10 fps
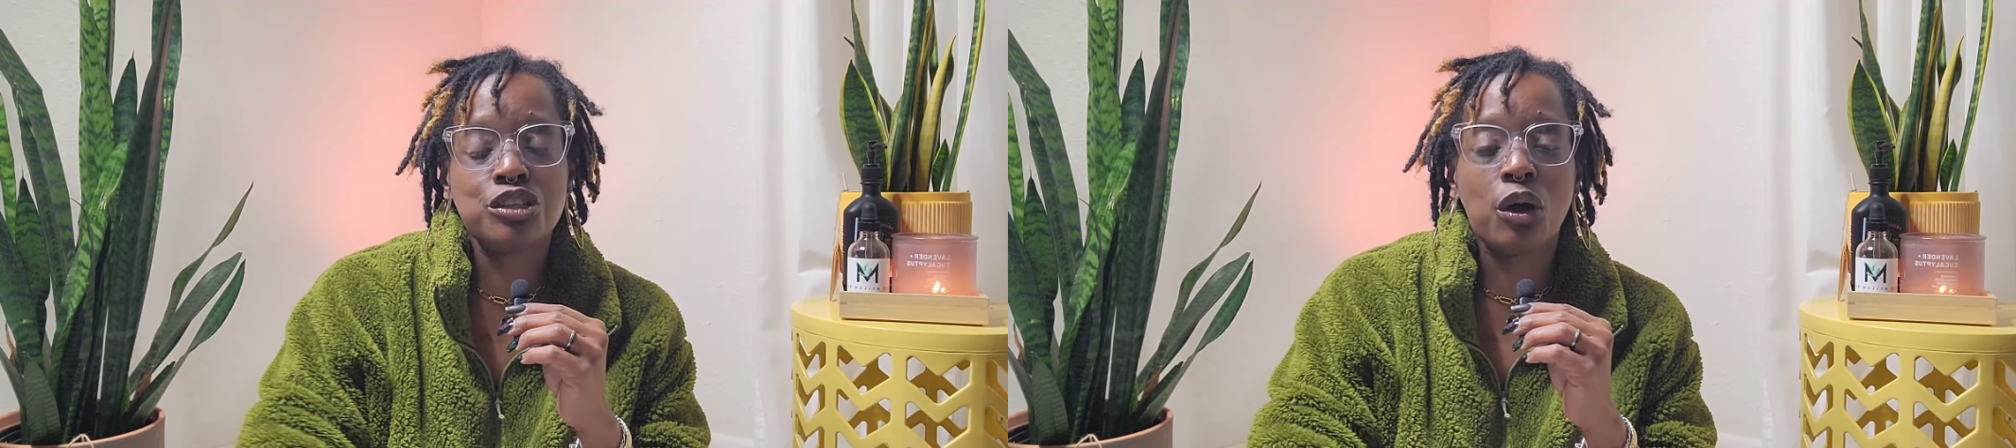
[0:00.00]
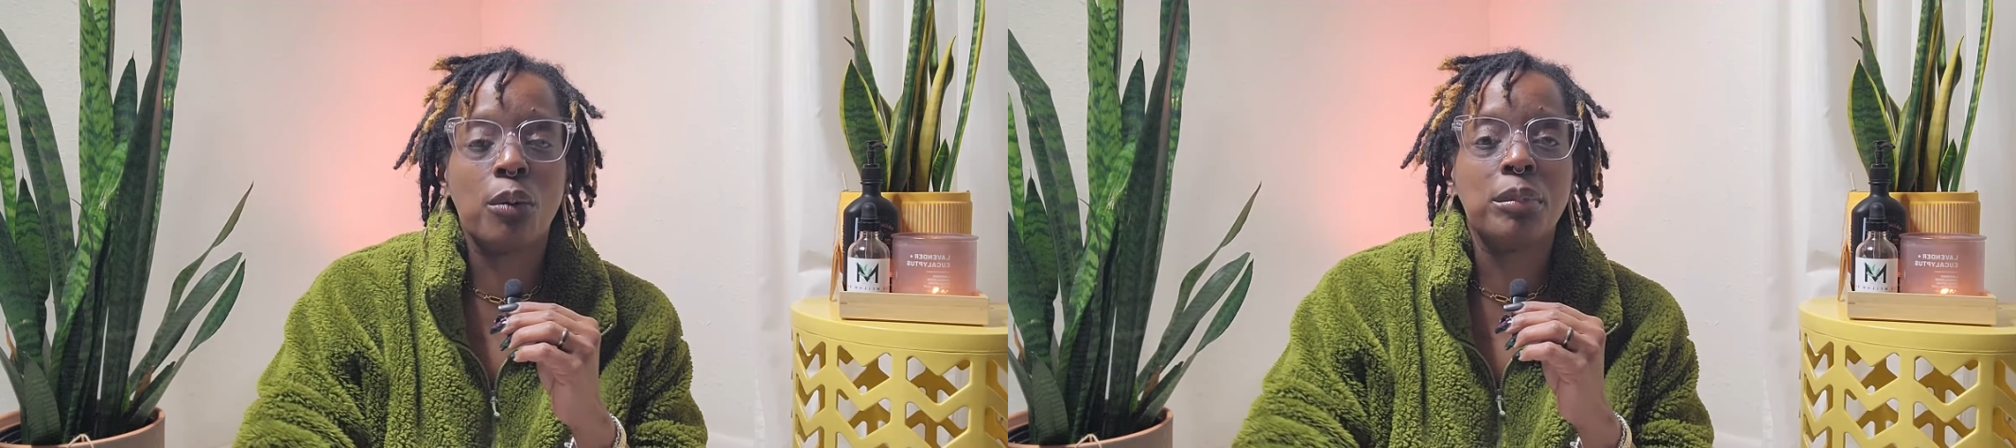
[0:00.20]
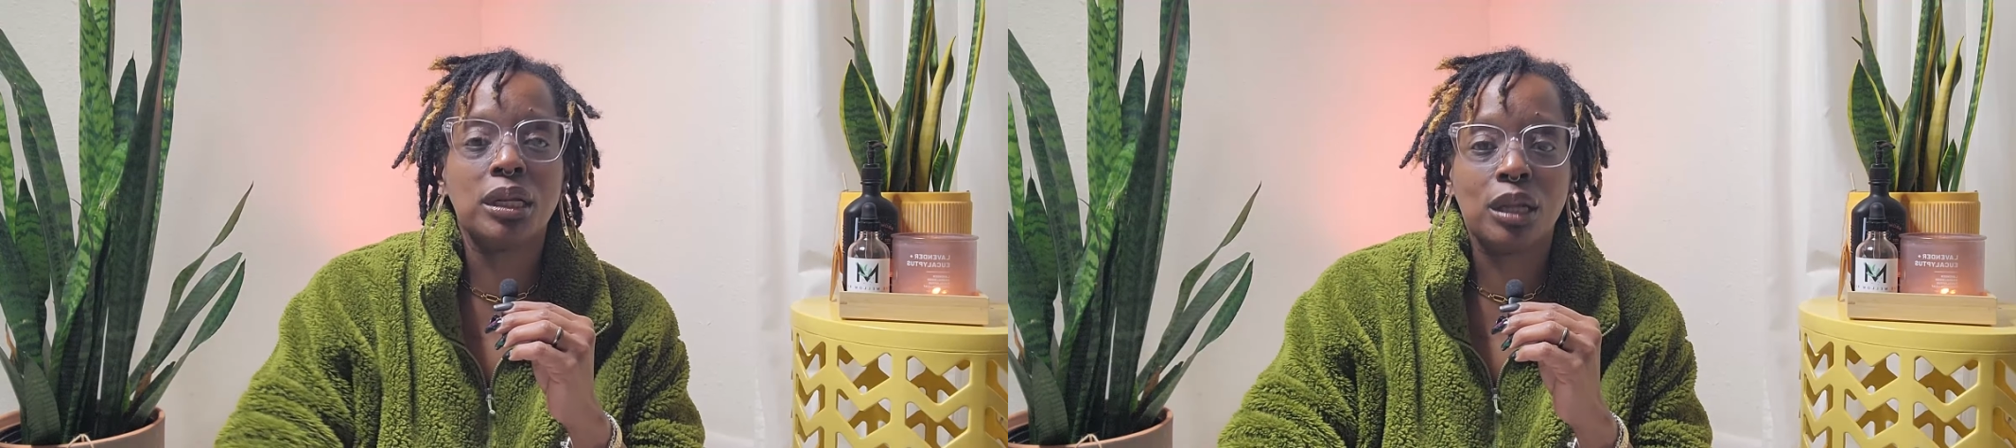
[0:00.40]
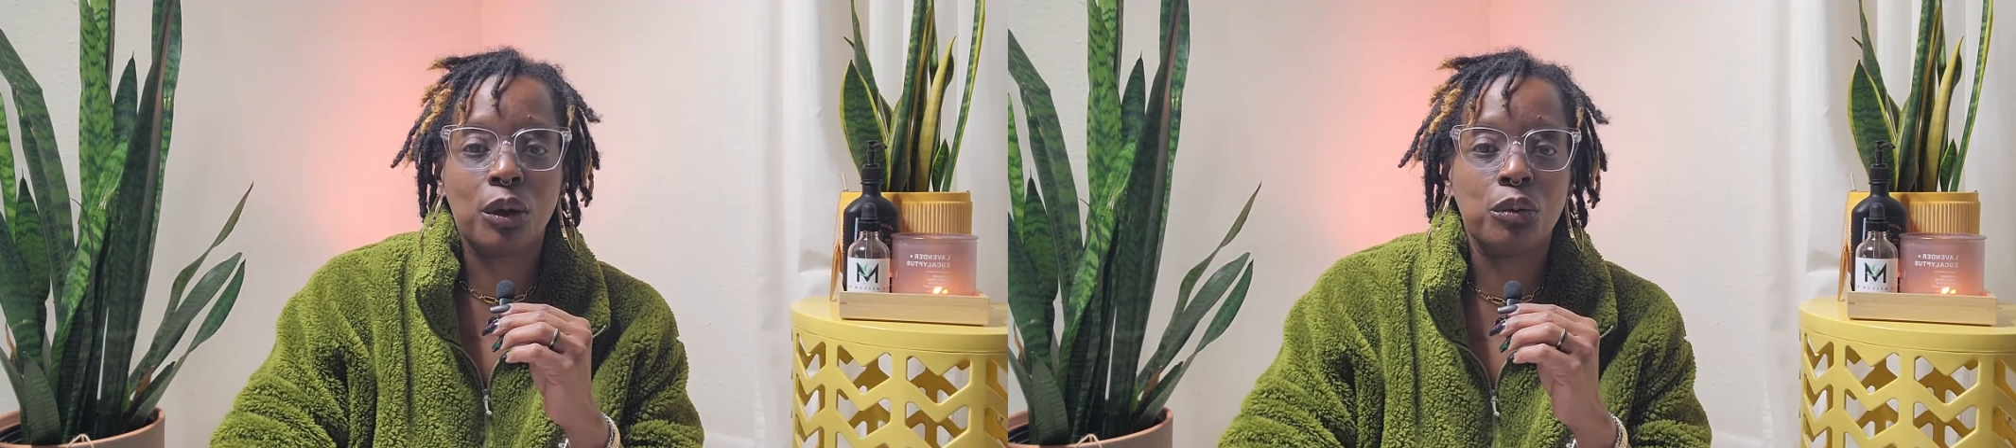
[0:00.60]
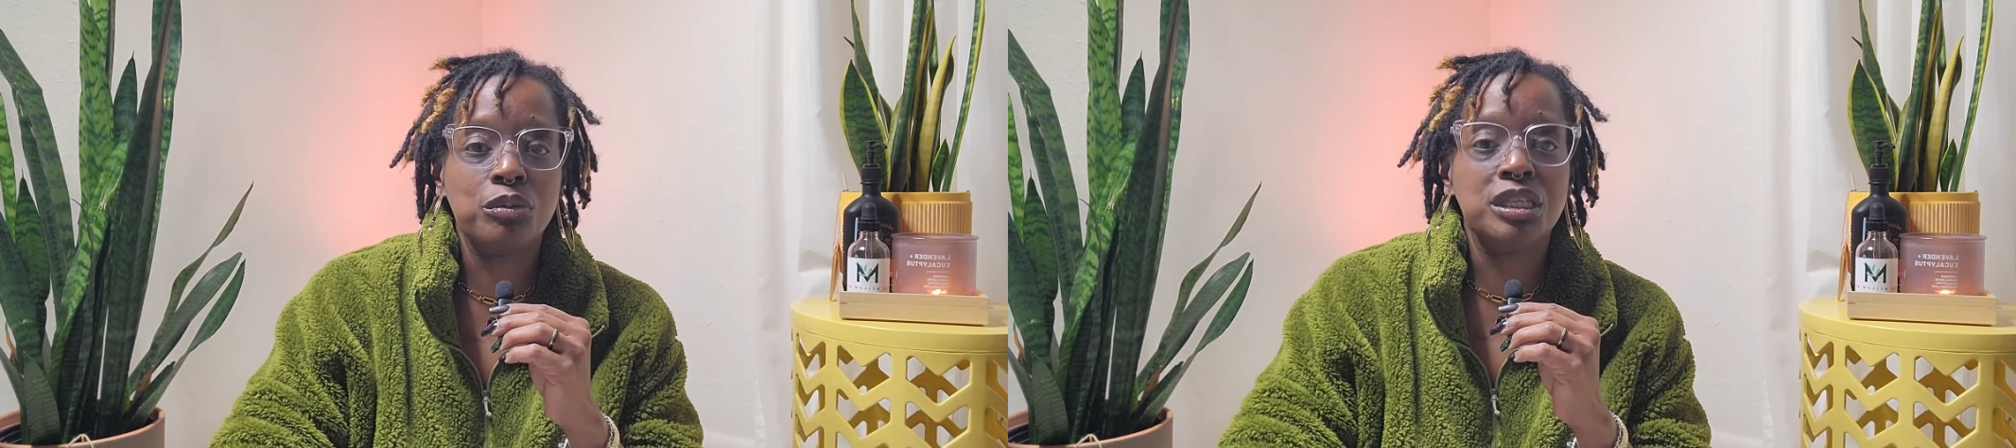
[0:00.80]
Jo
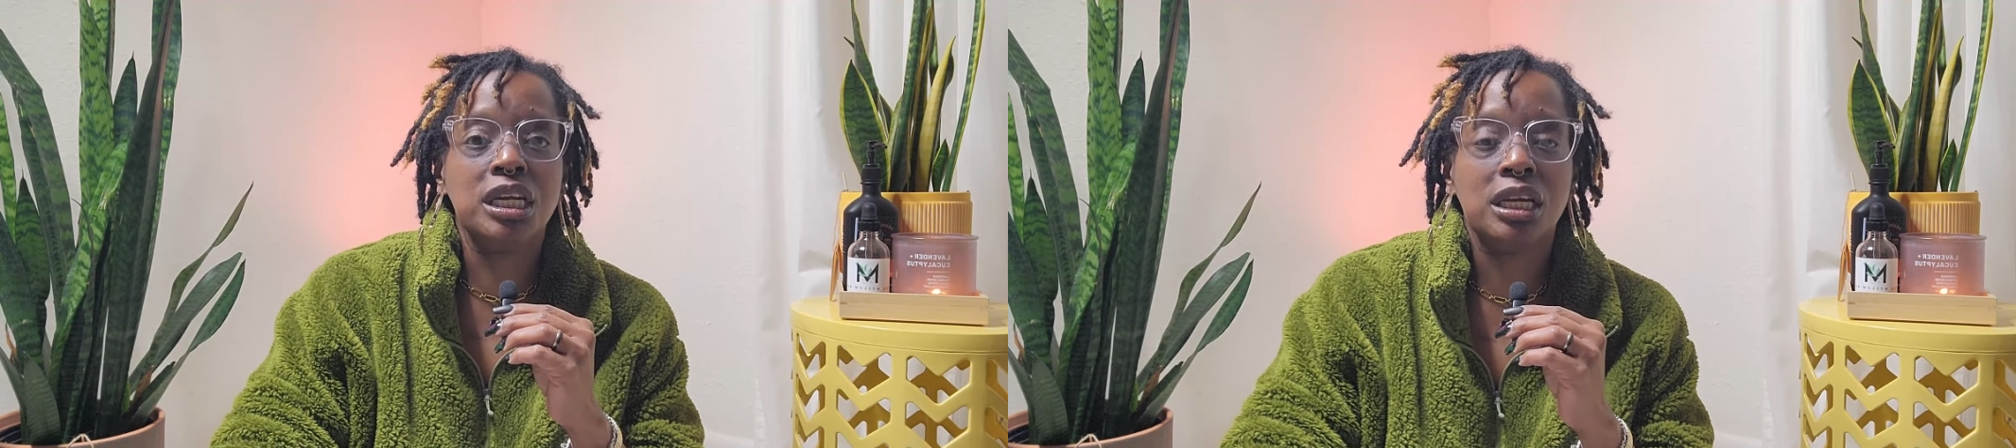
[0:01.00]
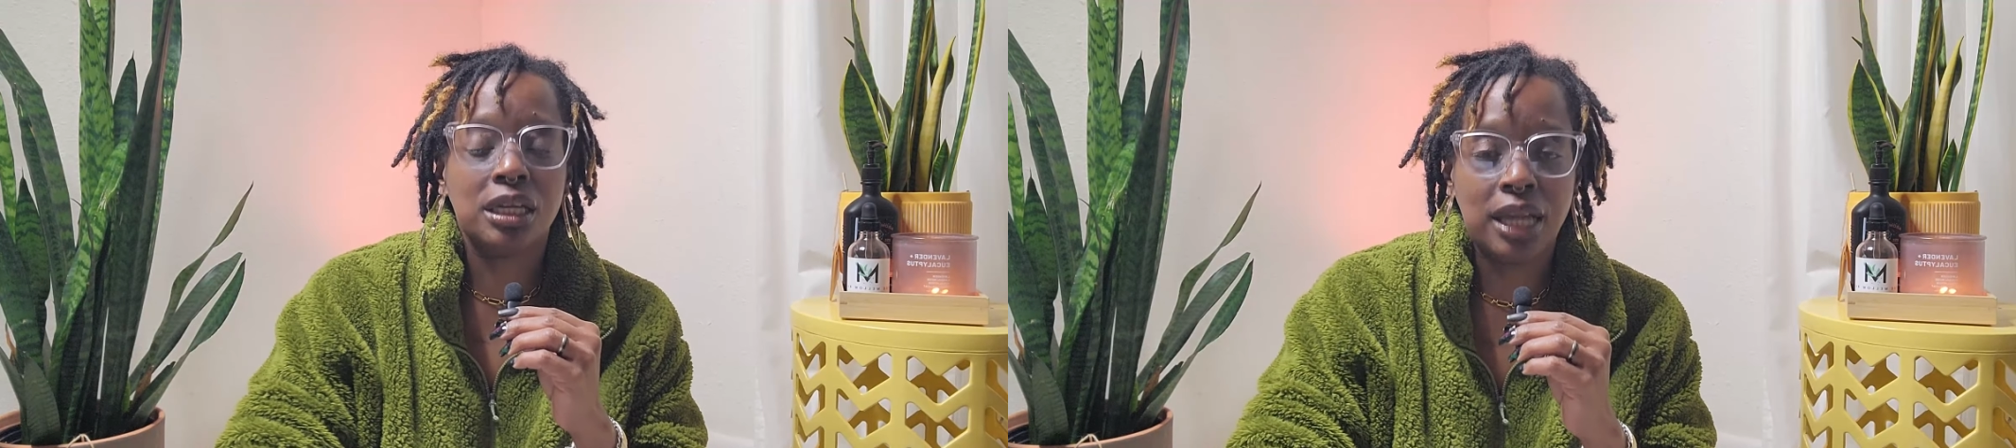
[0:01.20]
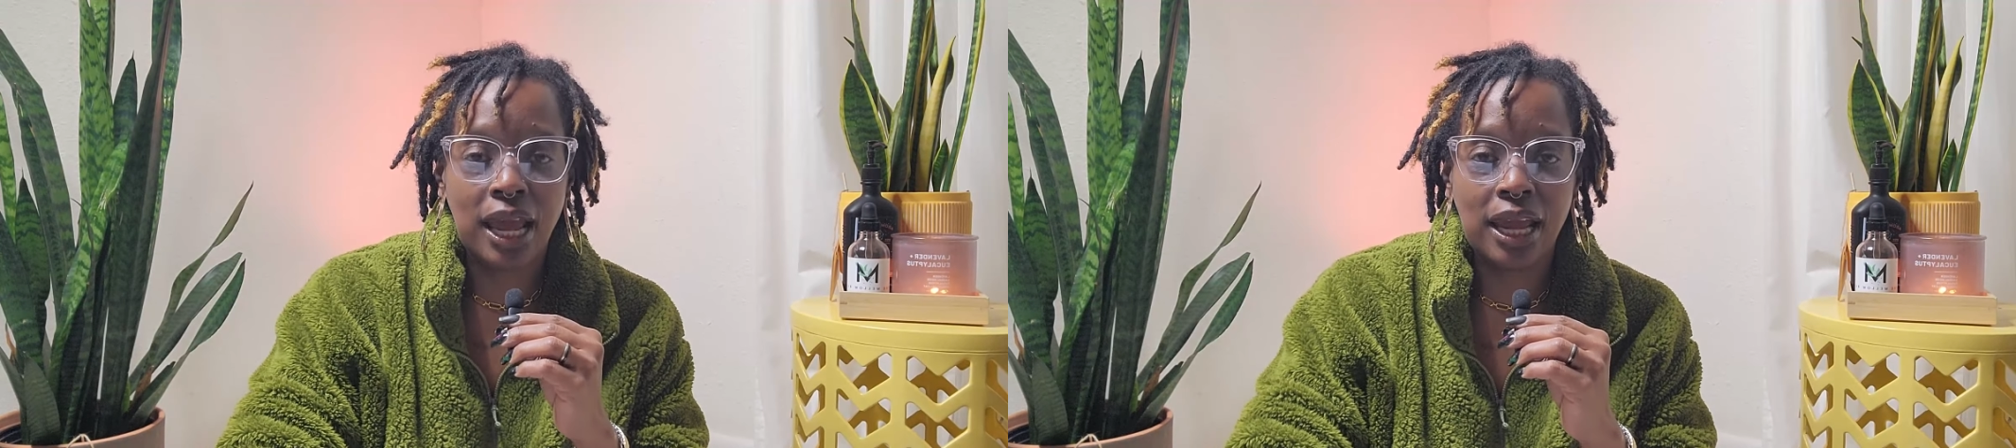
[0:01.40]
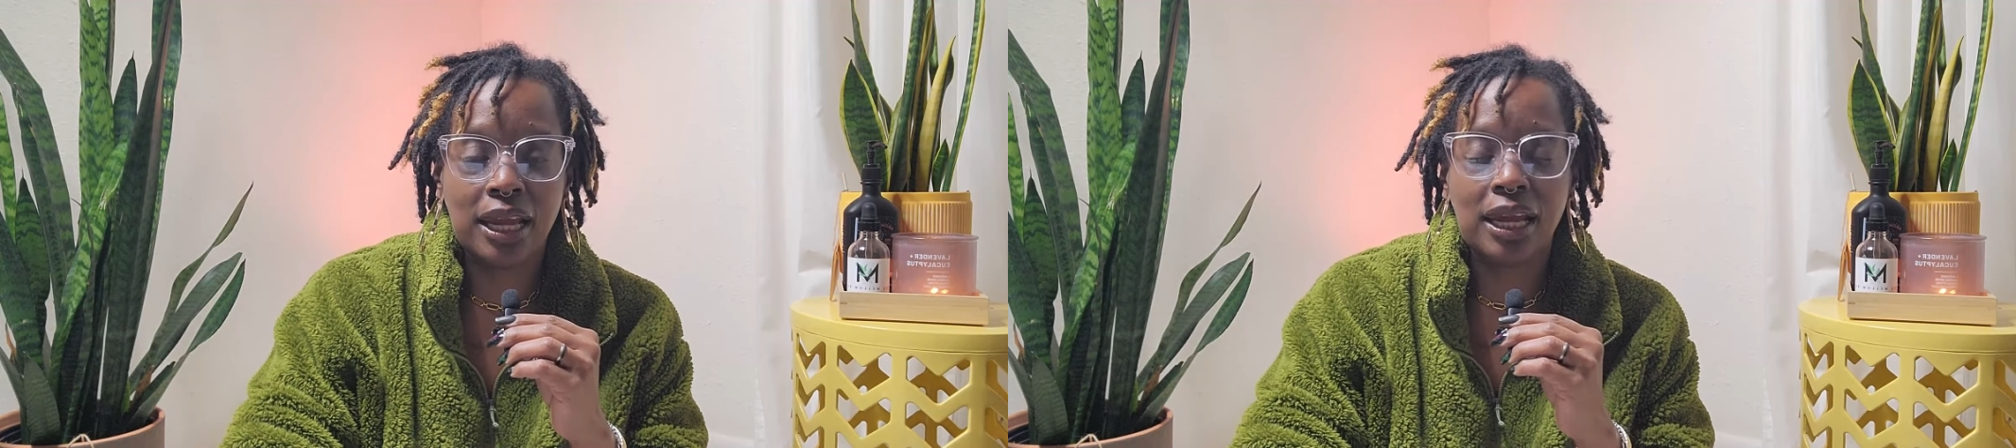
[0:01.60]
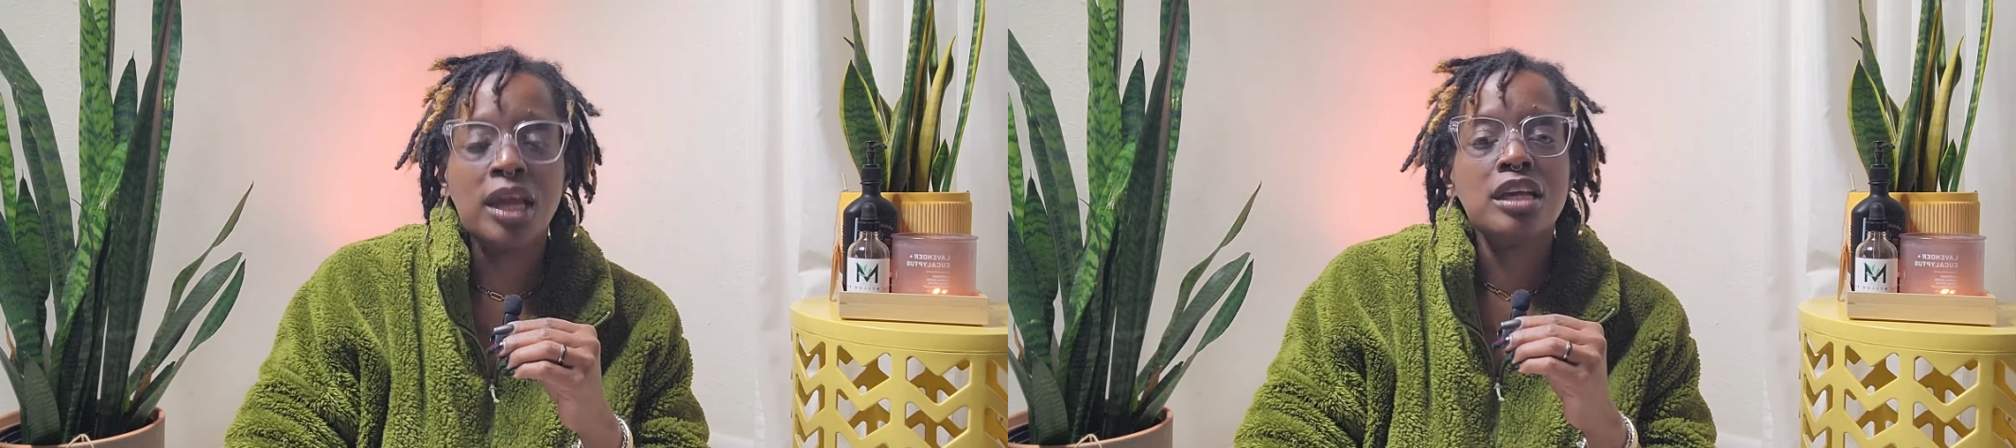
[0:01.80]
Malone
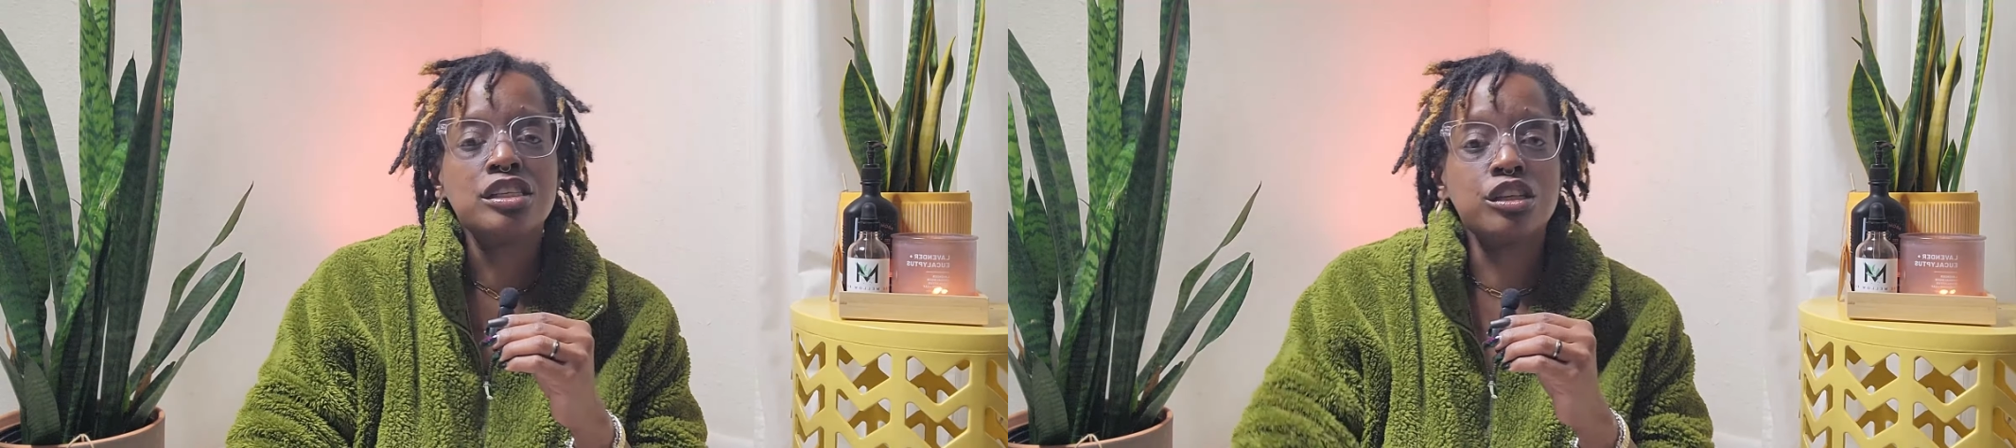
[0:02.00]
DNA.